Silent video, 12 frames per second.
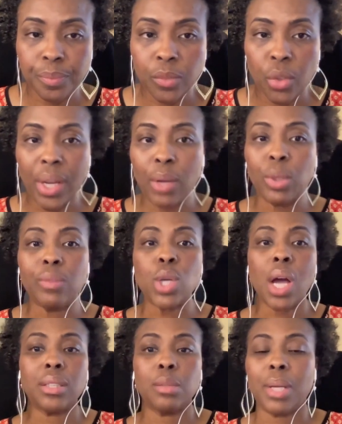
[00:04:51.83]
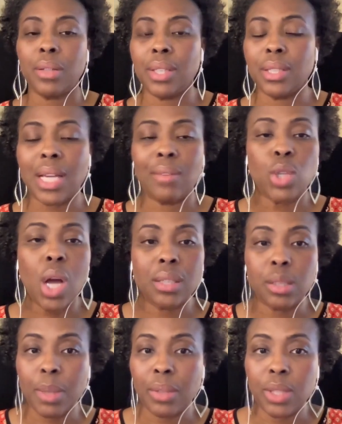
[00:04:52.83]
Right? We've talked about this. I've talked
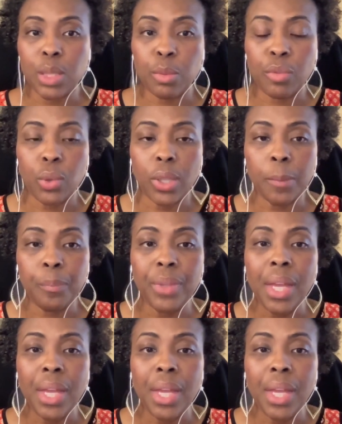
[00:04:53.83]
about this before.